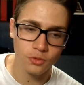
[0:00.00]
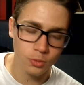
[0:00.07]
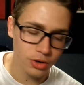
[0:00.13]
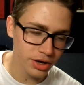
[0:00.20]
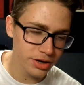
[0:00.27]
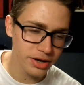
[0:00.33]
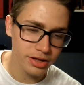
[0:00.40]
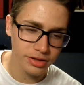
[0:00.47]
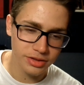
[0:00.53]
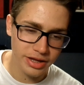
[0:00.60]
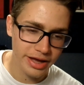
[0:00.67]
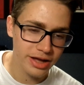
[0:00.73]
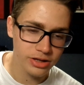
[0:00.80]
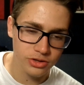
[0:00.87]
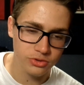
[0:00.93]
one, the
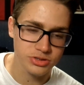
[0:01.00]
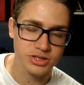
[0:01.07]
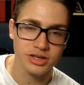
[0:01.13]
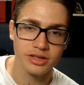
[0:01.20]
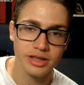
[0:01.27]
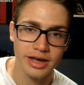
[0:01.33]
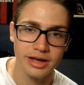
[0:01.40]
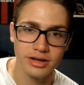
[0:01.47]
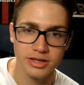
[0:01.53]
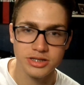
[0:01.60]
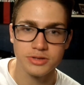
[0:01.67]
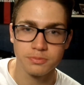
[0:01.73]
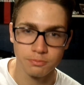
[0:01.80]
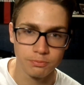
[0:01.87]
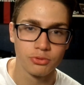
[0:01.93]
accuracy of that
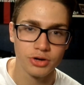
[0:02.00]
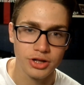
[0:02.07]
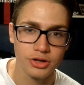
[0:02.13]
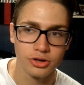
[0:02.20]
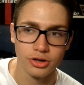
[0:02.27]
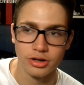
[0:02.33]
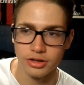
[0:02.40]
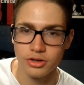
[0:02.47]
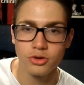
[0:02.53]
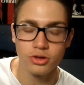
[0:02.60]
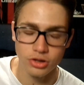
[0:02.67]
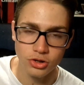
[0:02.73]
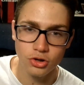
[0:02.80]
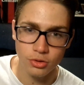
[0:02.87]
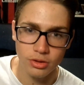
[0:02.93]
is pretty good.
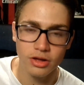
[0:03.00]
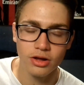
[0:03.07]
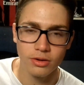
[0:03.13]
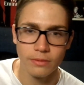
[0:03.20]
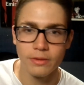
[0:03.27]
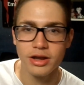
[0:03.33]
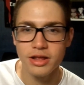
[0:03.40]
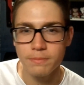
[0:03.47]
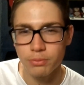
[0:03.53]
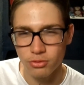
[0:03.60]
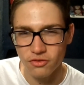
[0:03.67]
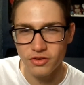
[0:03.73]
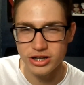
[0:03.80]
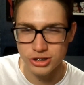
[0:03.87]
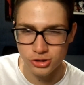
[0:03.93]
You could any
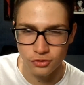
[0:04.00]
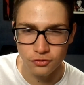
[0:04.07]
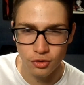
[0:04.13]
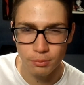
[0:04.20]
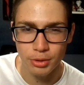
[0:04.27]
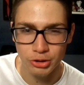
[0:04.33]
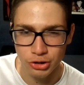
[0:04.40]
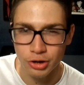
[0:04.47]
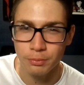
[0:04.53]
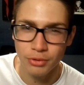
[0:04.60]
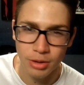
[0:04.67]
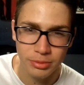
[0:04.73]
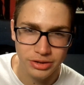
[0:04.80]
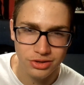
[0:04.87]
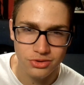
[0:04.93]
professional footballer could
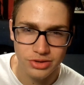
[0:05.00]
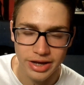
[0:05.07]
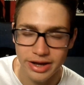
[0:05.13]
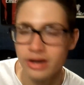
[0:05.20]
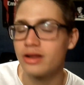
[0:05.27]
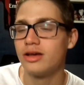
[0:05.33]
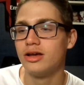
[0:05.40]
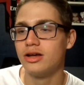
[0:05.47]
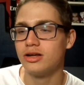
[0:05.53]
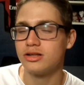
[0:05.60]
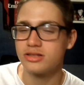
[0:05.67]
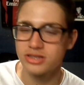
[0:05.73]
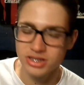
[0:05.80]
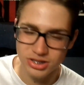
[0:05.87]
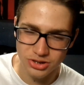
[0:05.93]
probably do that.
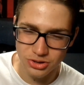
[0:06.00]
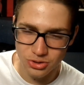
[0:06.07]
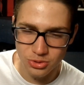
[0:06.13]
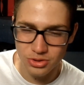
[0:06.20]
2,